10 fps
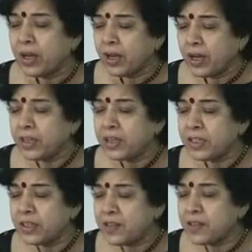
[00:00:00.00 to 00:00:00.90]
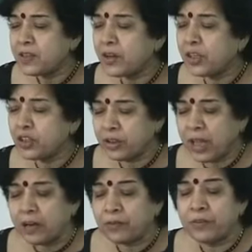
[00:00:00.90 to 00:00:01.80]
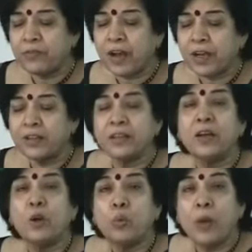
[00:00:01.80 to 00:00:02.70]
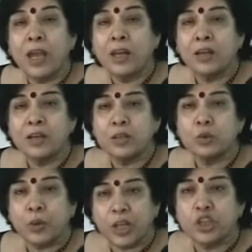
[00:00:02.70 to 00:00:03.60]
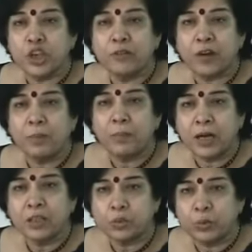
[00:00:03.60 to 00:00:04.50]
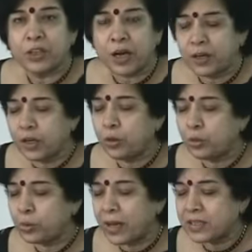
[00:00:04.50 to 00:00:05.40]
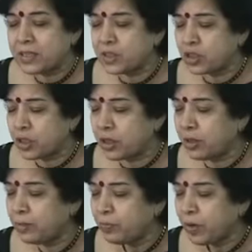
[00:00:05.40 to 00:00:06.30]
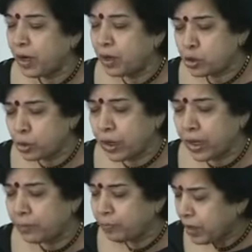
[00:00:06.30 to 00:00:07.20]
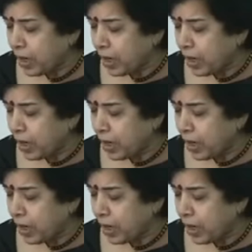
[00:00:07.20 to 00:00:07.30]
It is in this region that we find various Veershaiva mutts which continue to exist till uh, today.